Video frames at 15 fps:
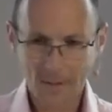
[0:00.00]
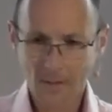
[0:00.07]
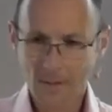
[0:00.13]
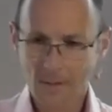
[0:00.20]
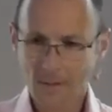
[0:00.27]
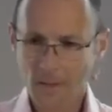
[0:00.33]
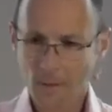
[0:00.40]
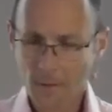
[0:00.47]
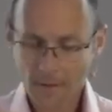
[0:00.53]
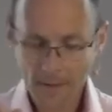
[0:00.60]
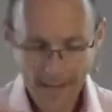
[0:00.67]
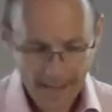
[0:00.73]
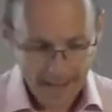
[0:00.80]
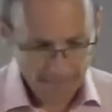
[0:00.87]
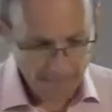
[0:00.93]
So we're in
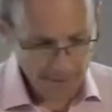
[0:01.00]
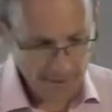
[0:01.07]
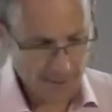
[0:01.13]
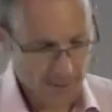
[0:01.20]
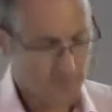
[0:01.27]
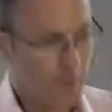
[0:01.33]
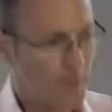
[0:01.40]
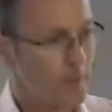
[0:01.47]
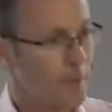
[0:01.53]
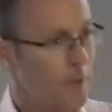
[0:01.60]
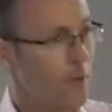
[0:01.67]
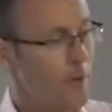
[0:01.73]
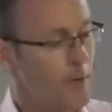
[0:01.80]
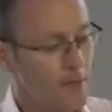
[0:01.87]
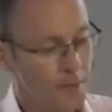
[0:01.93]
Ephesus, part of the
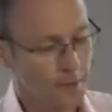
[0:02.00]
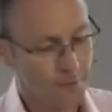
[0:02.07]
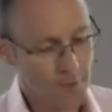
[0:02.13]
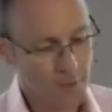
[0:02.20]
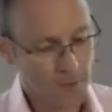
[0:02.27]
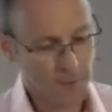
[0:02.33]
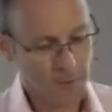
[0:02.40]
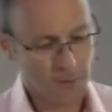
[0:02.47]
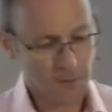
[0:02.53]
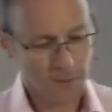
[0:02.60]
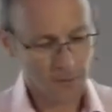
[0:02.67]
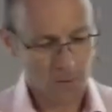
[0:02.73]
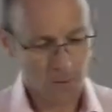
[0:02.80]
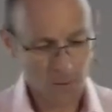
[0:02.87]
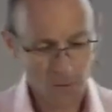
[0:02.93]
Greco Roman
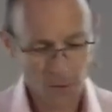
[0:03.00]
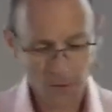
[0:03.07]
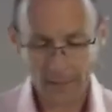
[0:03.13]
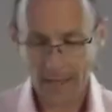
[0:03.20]
world.